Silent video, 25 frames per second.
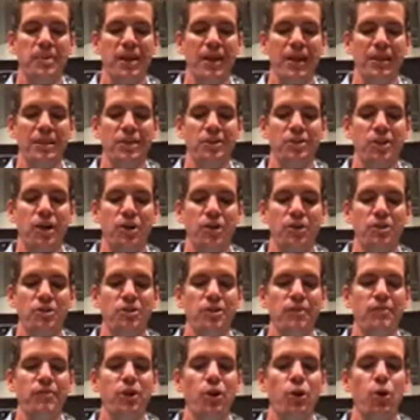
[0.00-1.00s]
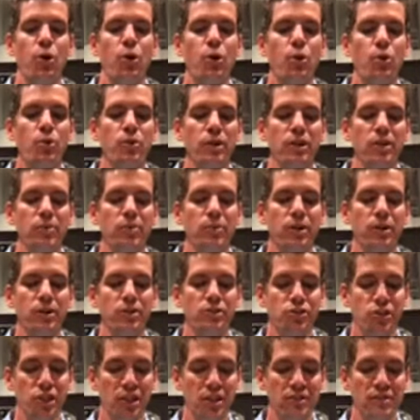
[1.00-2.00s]
and the knowledge of the Holy One,
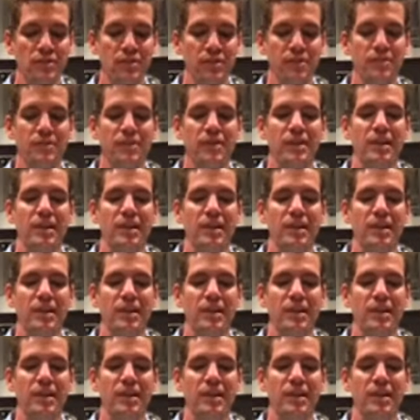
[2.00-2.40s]
Jesus,